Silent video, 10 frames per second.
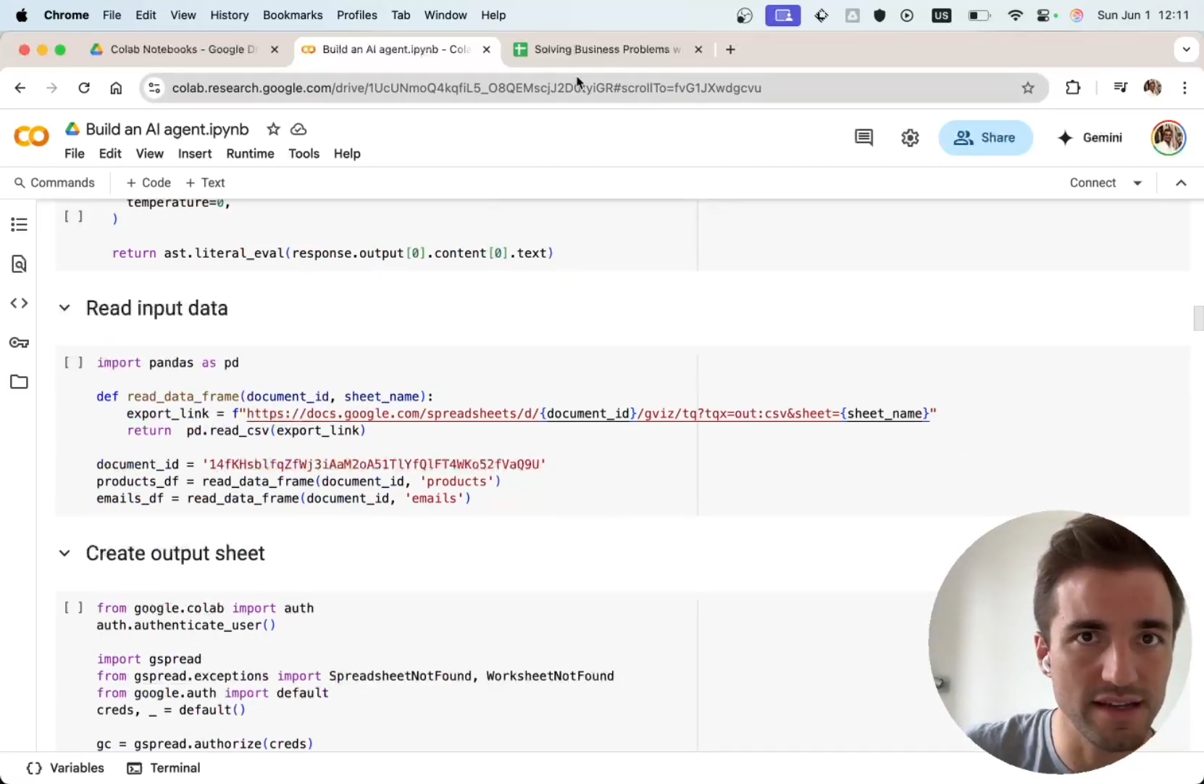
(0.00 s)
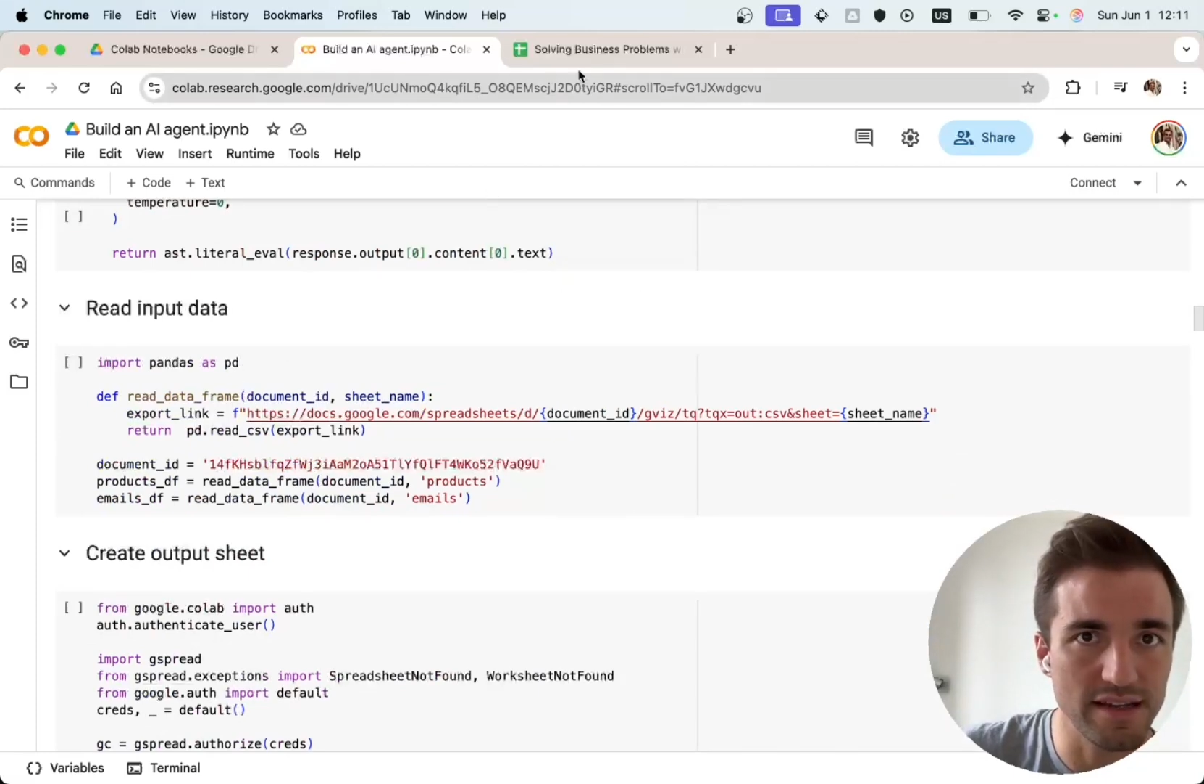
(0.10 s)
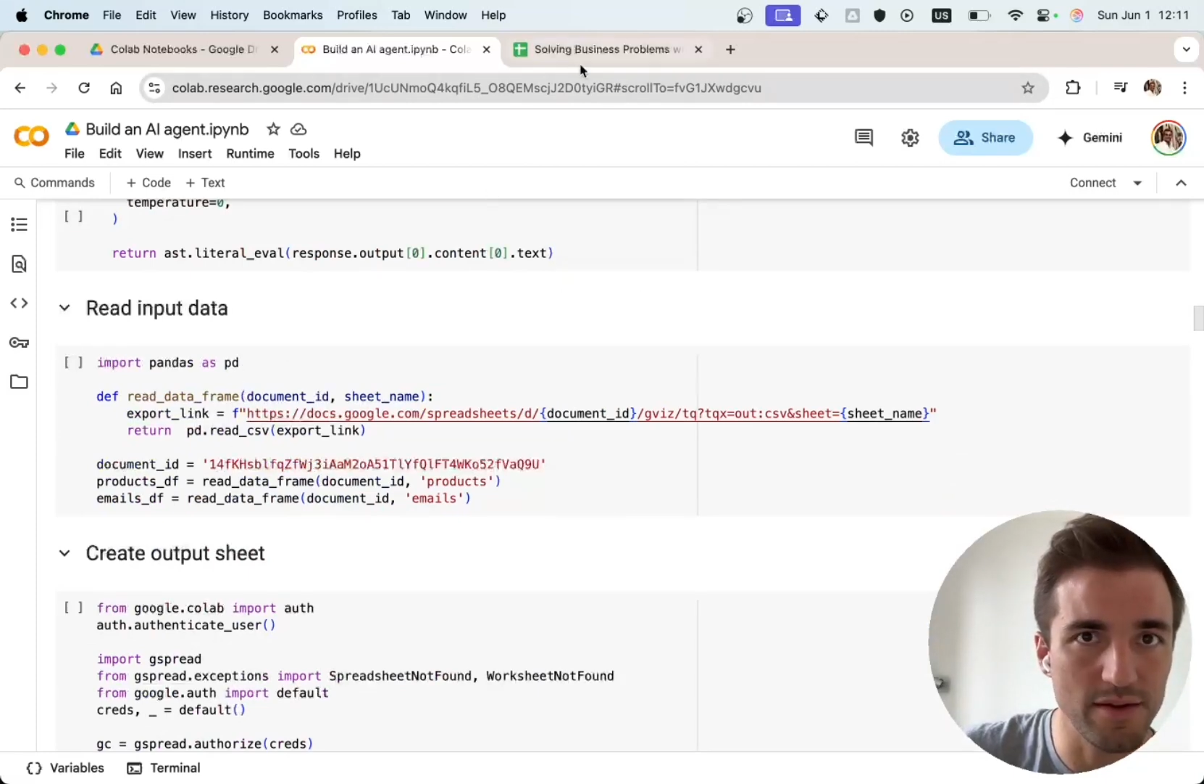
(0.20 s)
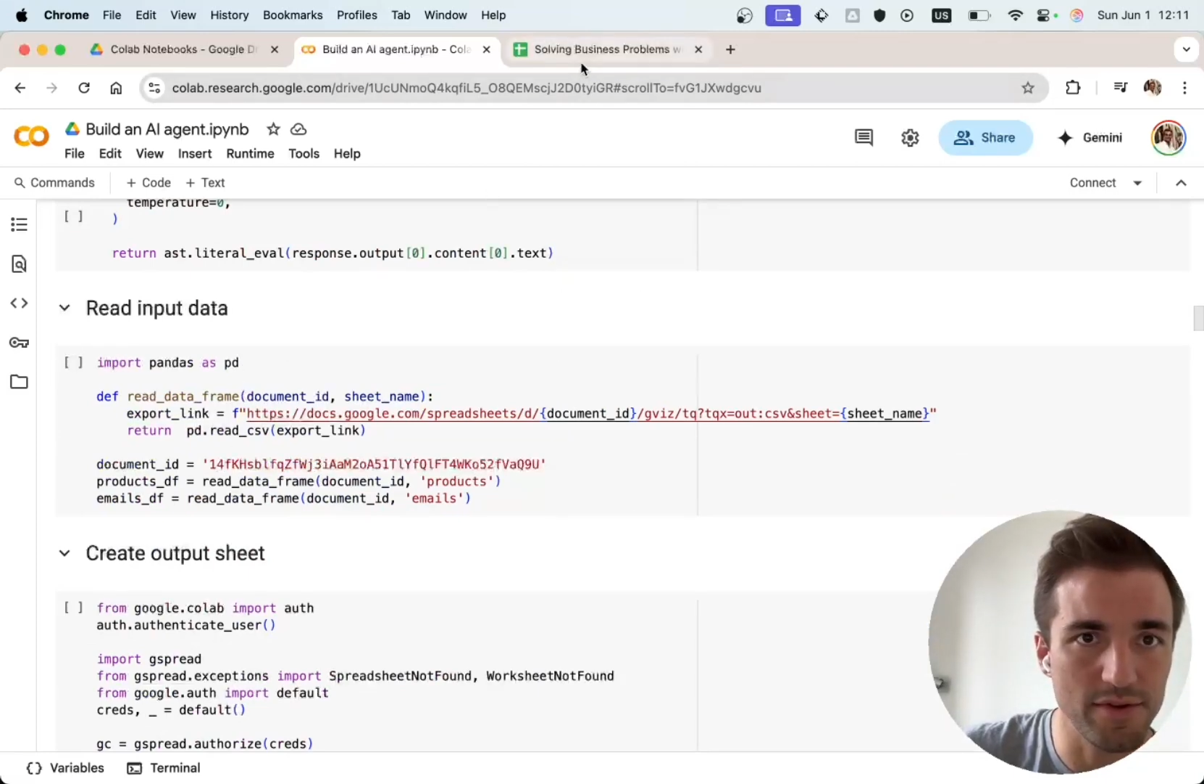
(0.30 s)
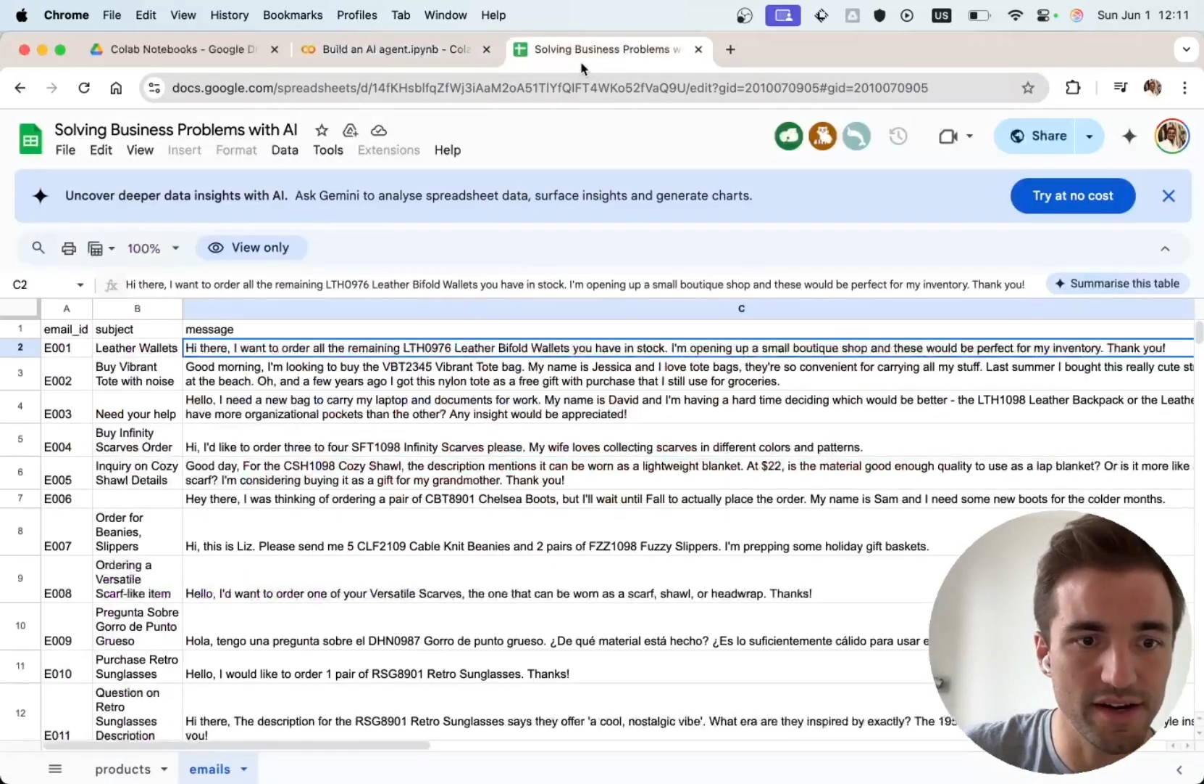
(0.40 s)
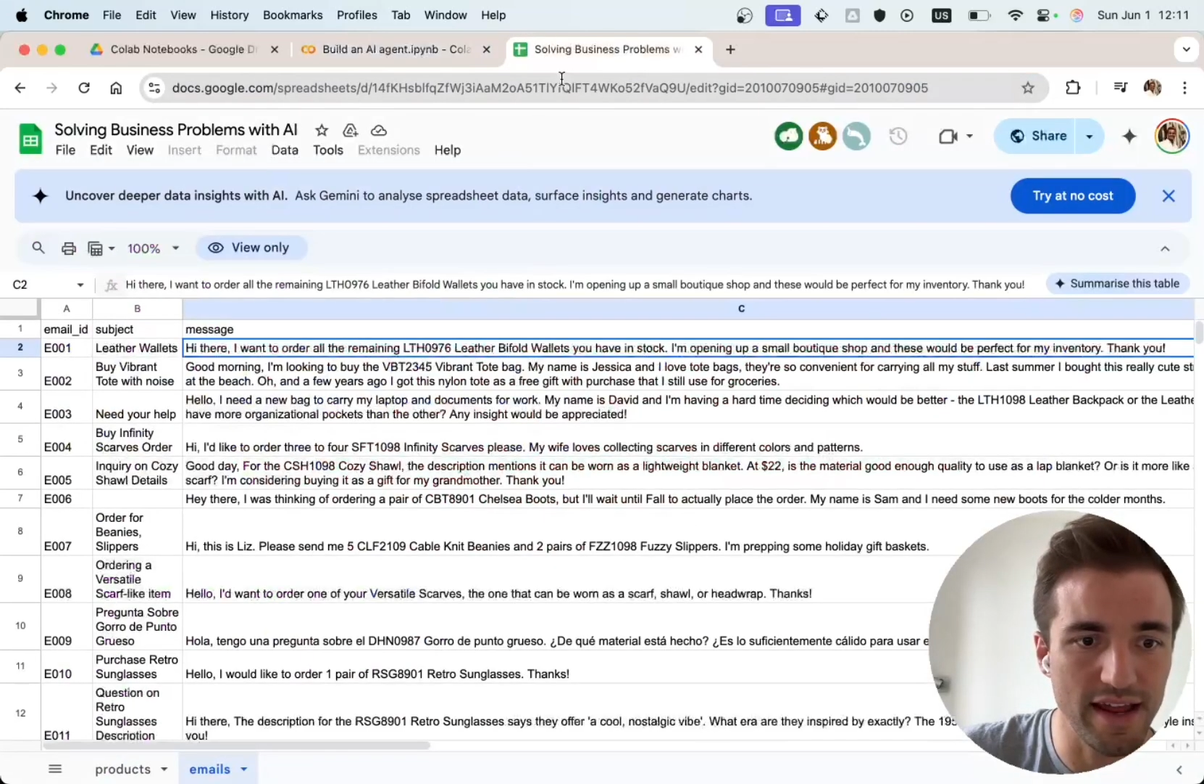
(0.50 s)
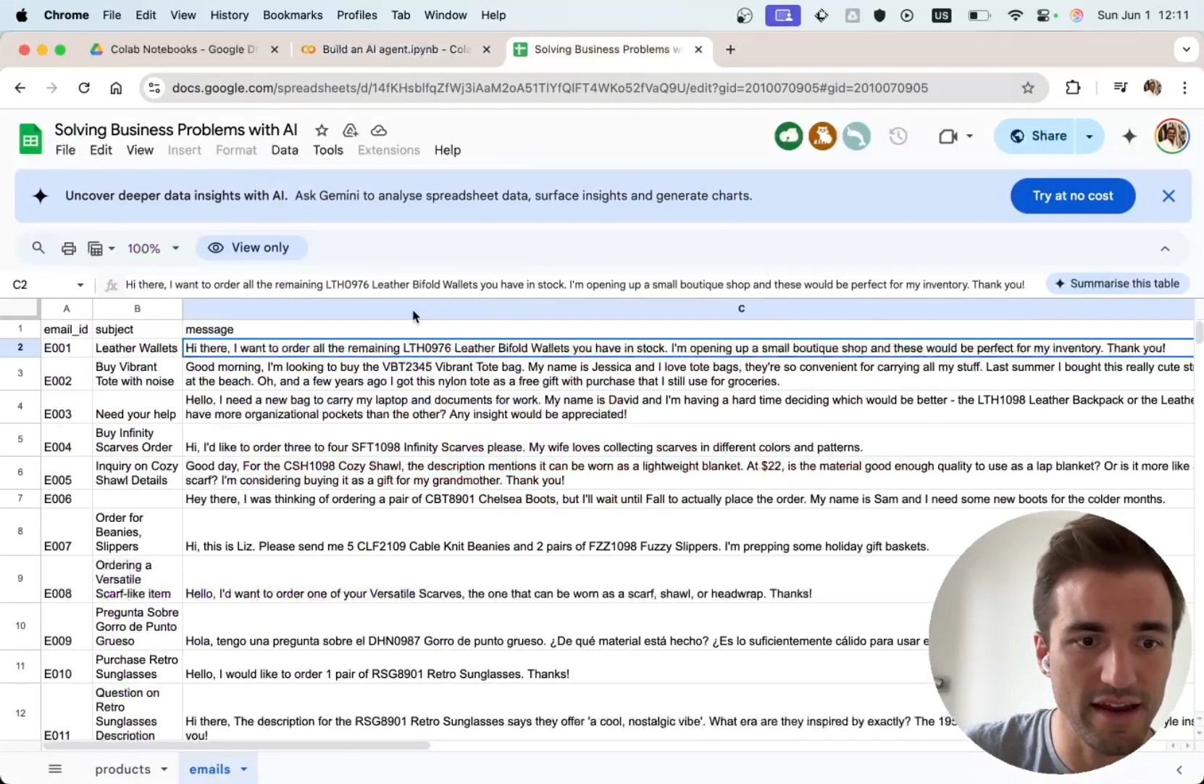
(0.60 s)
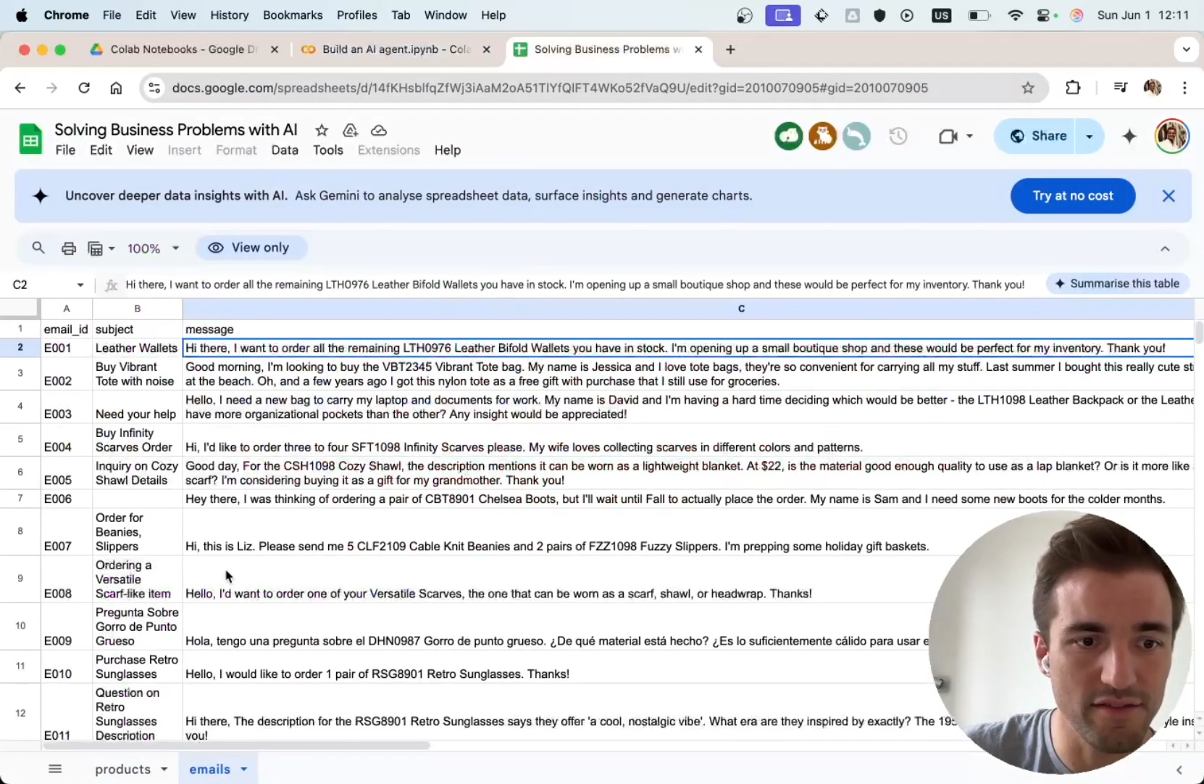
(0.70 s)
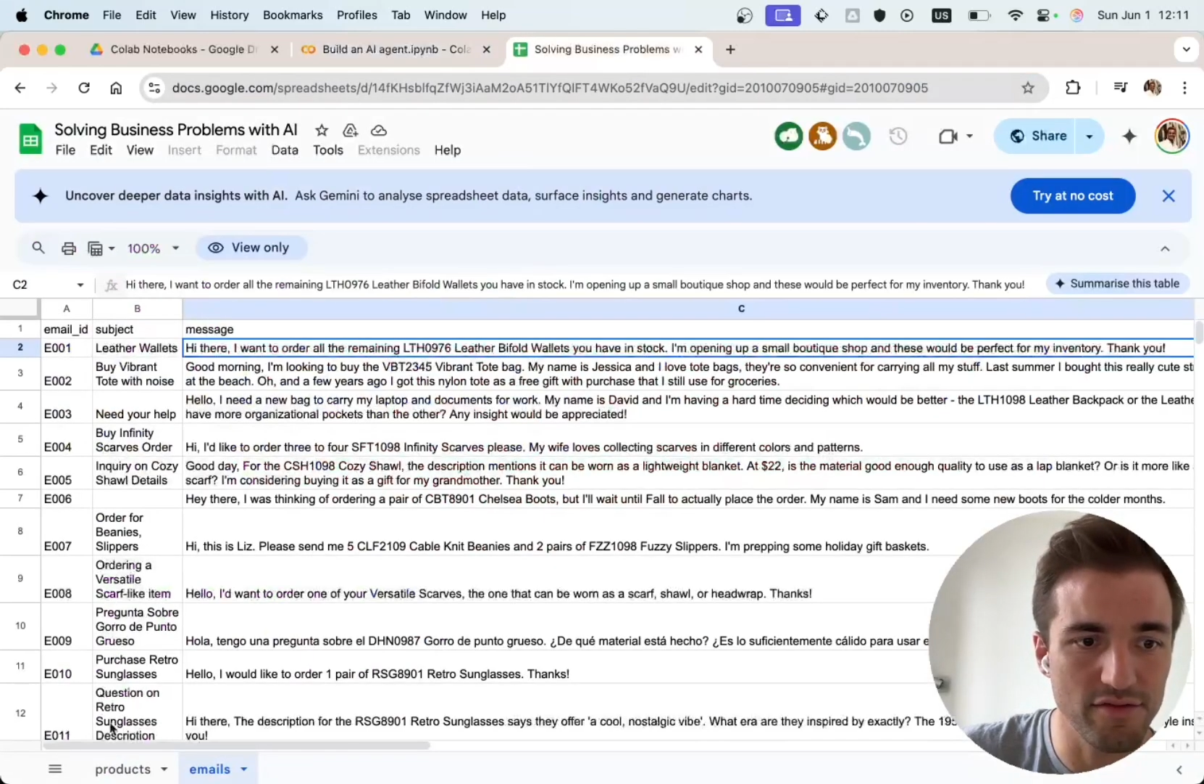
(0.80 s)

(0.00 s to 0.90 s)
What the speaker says: that we're getting